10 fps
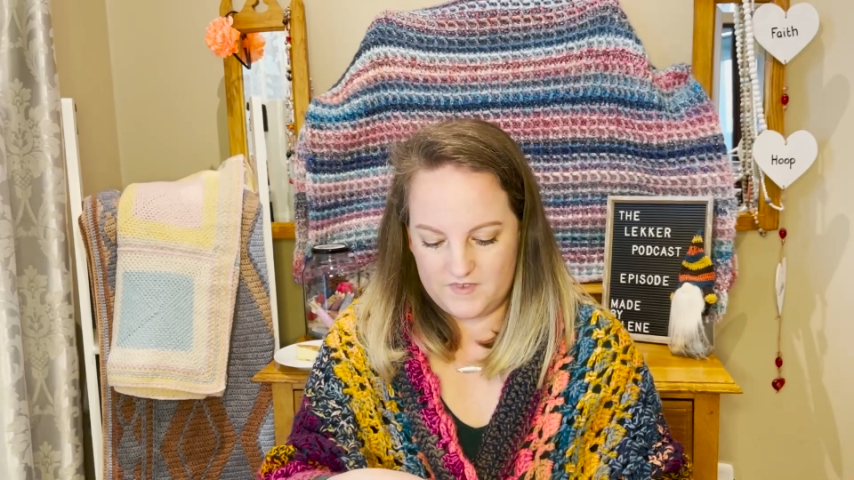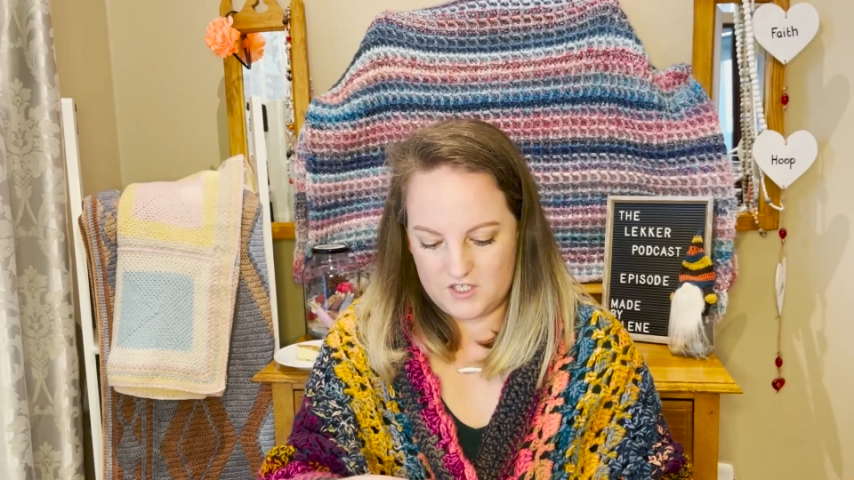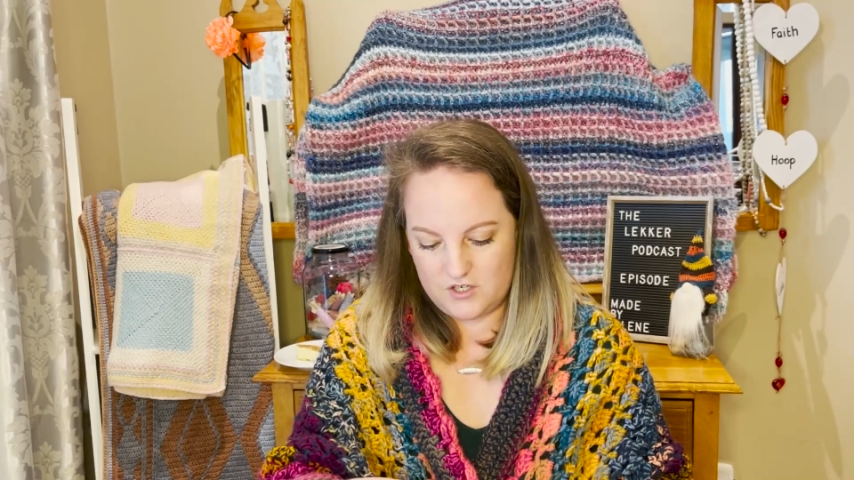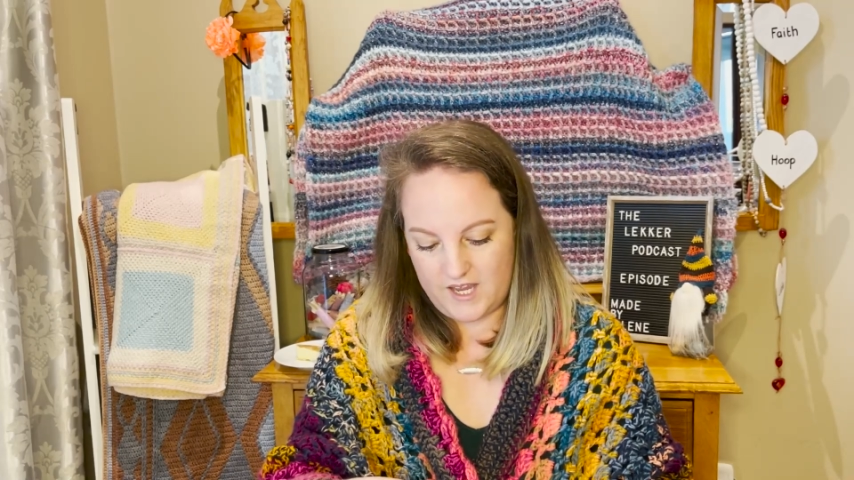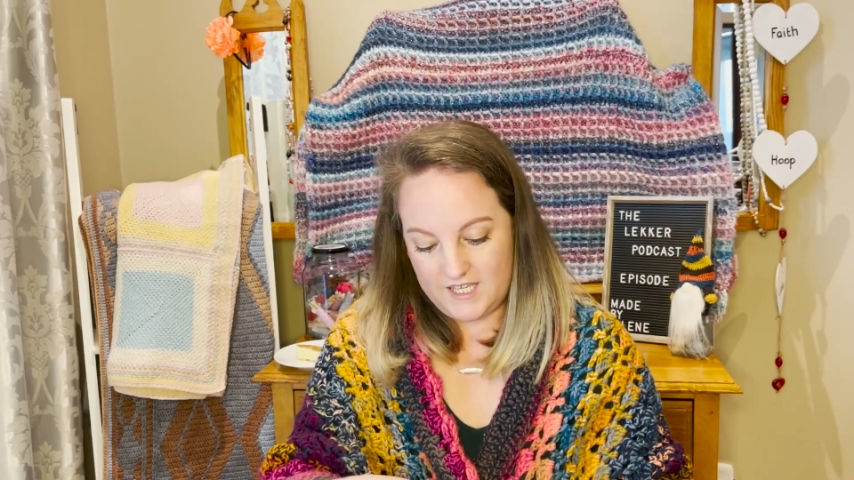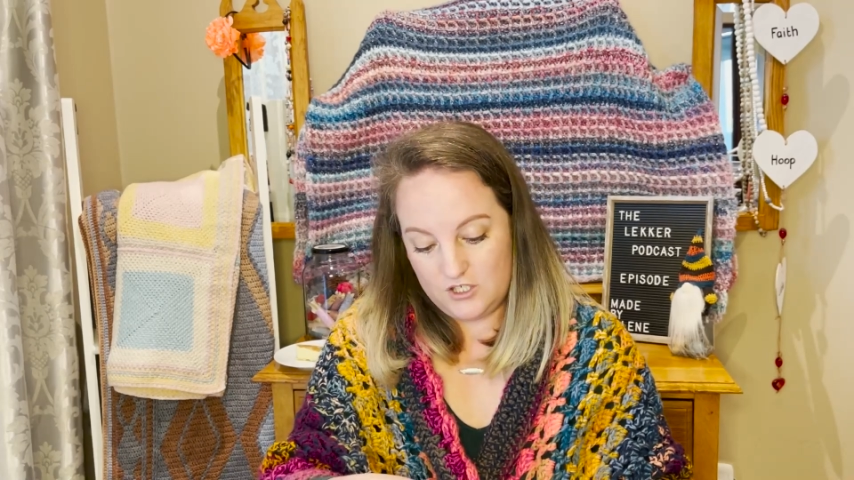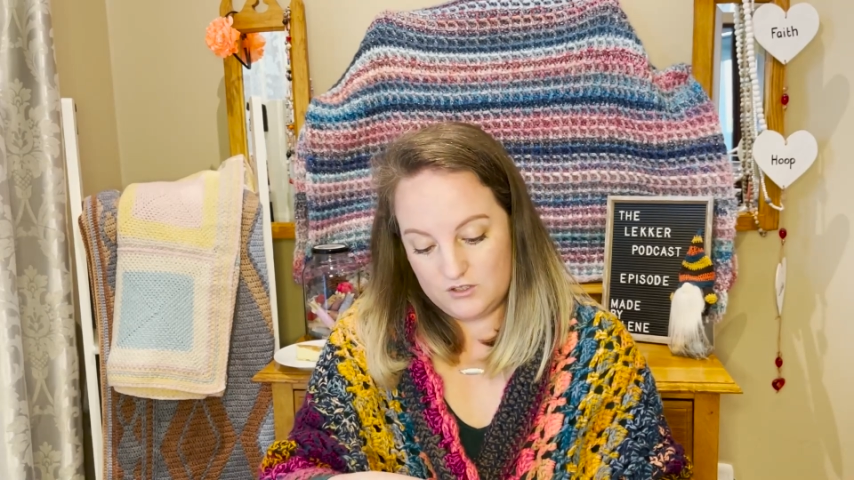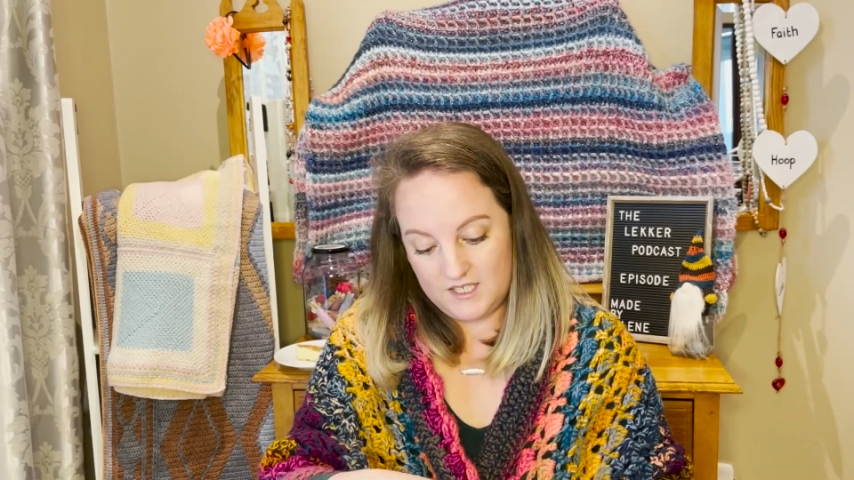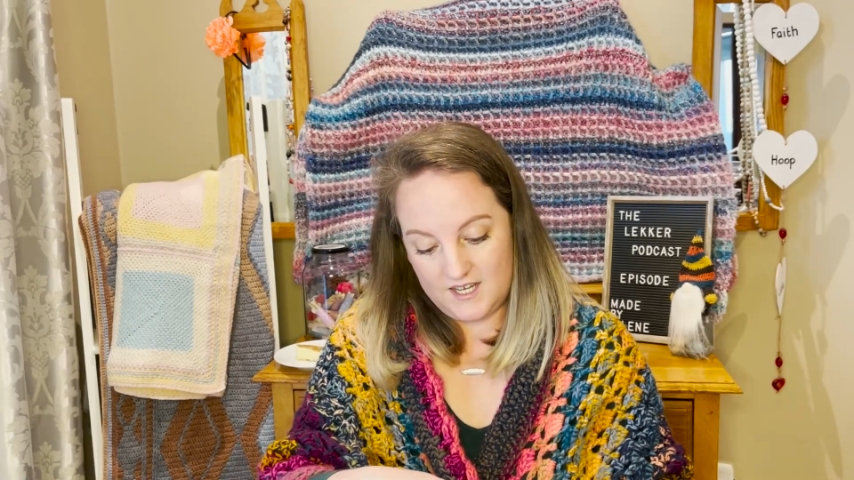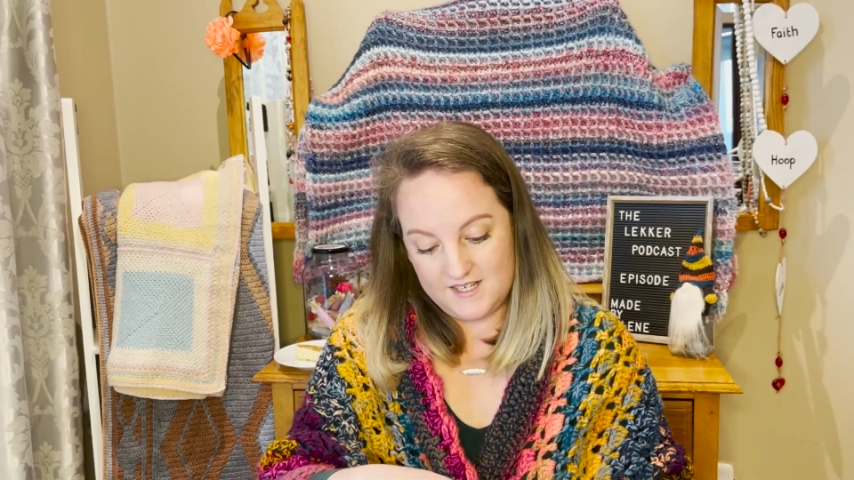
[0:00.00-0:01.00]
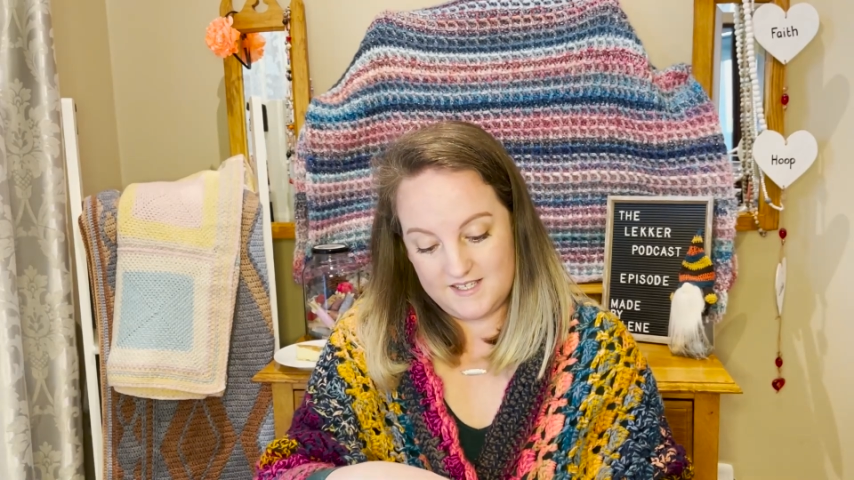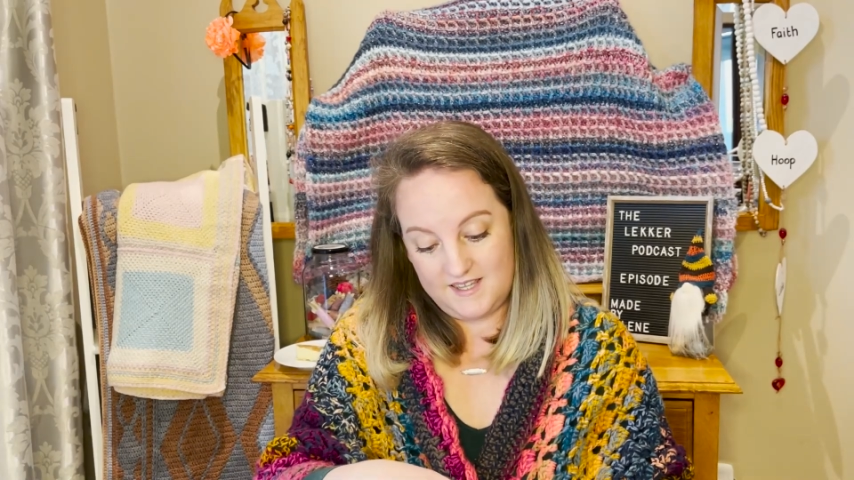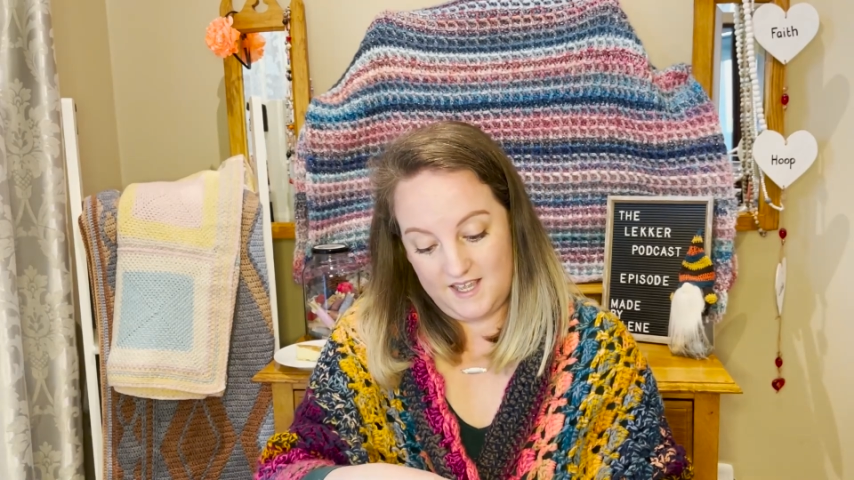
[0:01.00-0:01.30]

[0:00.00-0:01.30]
so I utilized